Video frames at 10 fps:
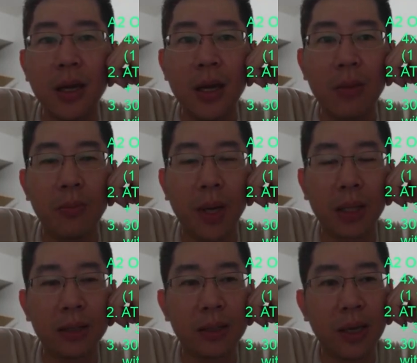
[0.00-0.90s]

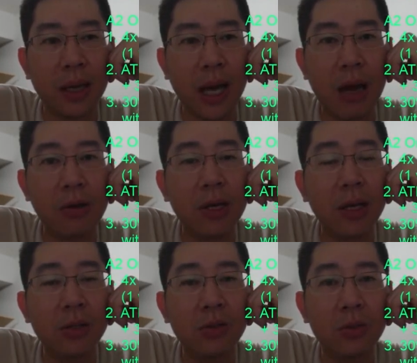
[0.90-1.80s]
But I'll
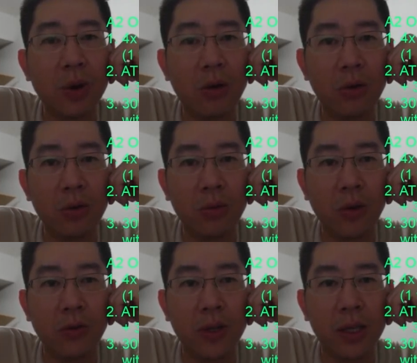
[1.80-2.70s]
catch you tomorrow
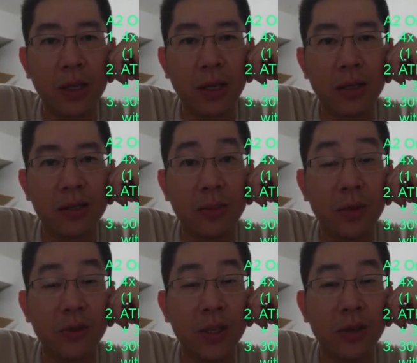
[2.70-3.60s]
with the
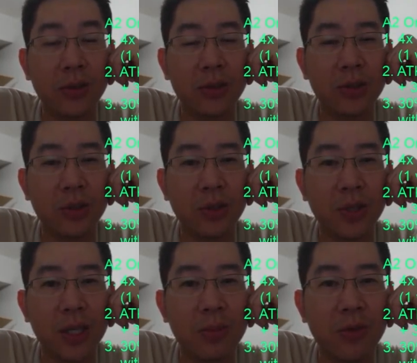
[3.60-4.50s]
summon videos. So
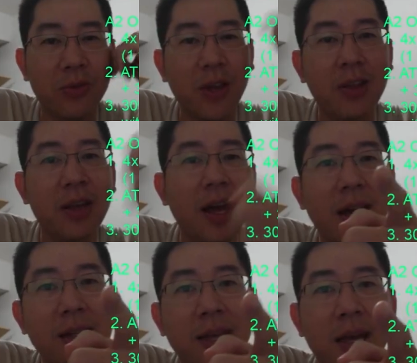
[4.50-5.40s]
keep the faith,
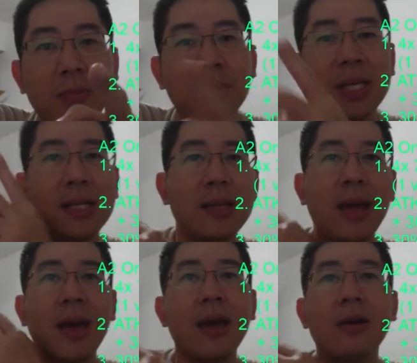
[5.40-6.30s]
guys, and peace
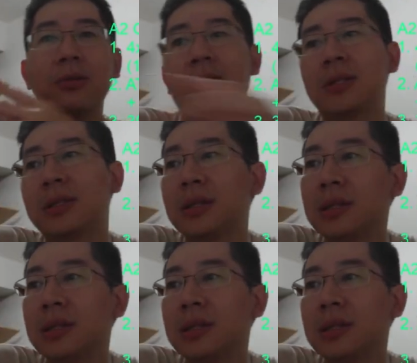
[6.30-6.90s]
out.